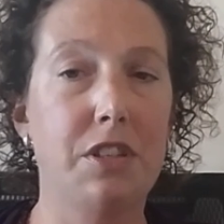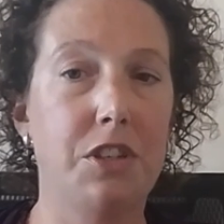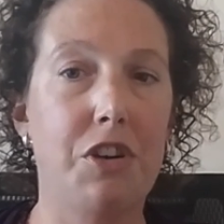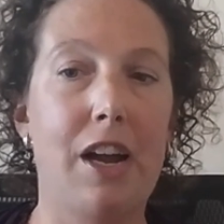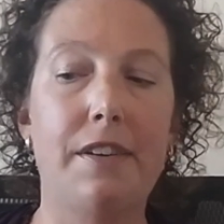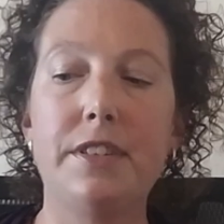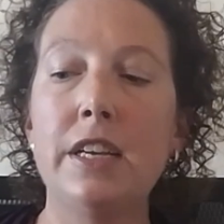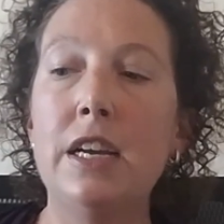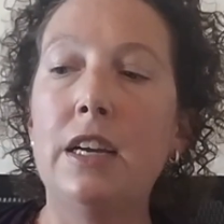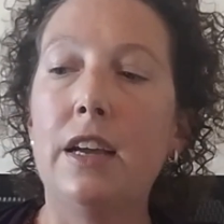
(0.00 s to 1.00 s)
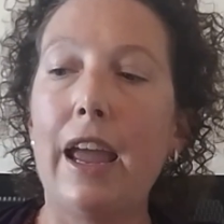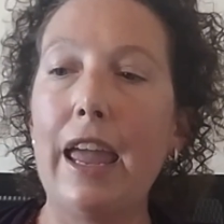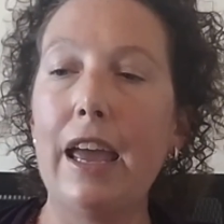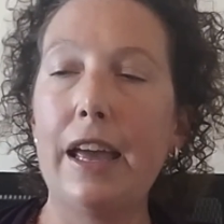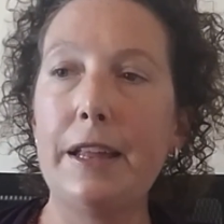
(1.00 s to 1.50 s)
a draft.
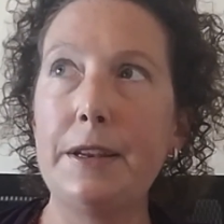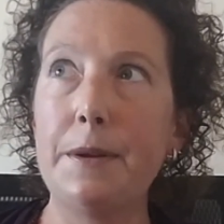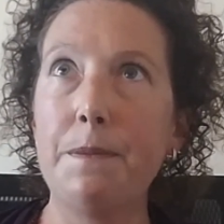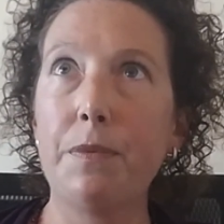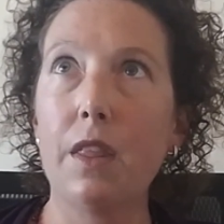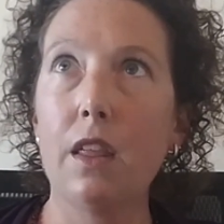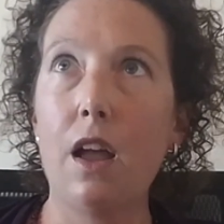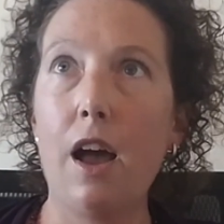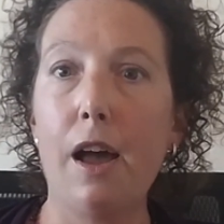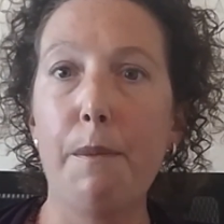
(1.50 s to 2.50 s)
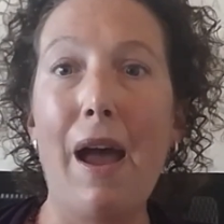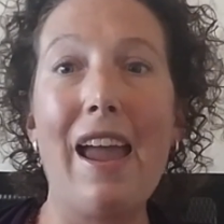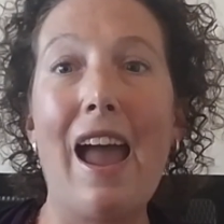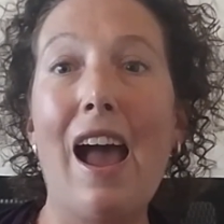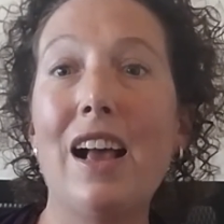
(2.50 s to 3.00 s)
And um, I
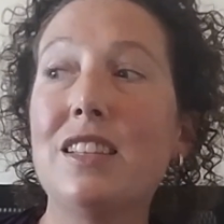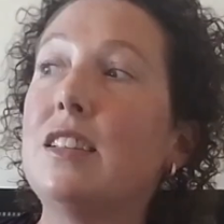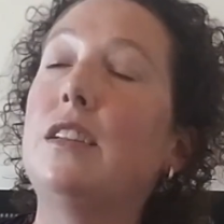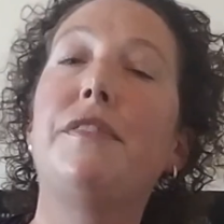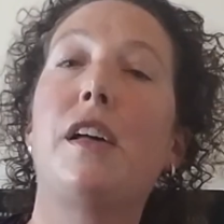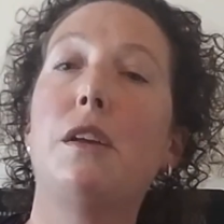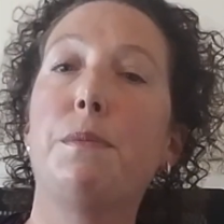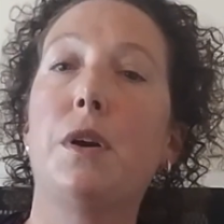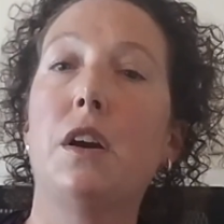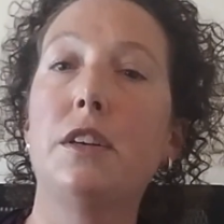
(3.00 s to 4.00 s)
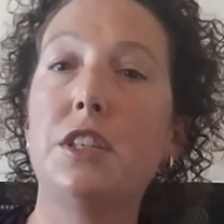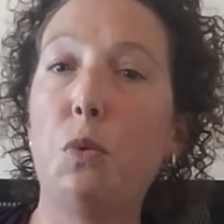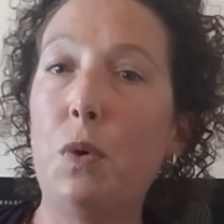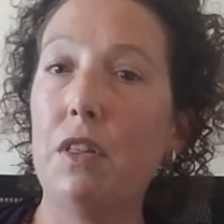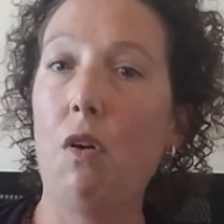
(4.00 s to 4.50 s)
asked the developer to
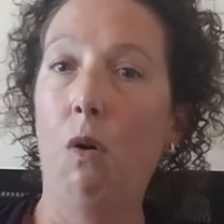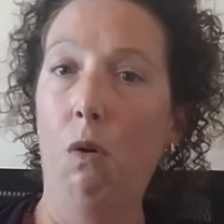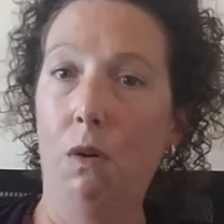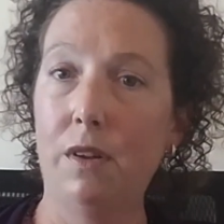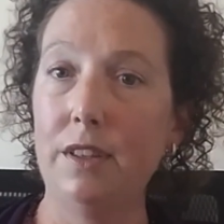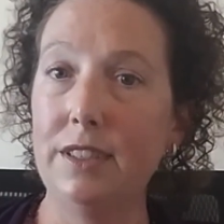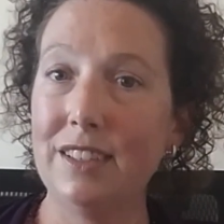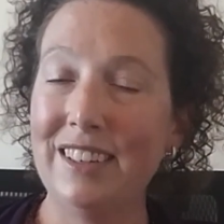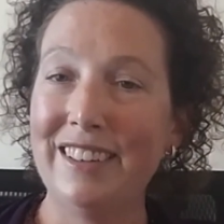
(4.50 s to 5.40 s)
withhold,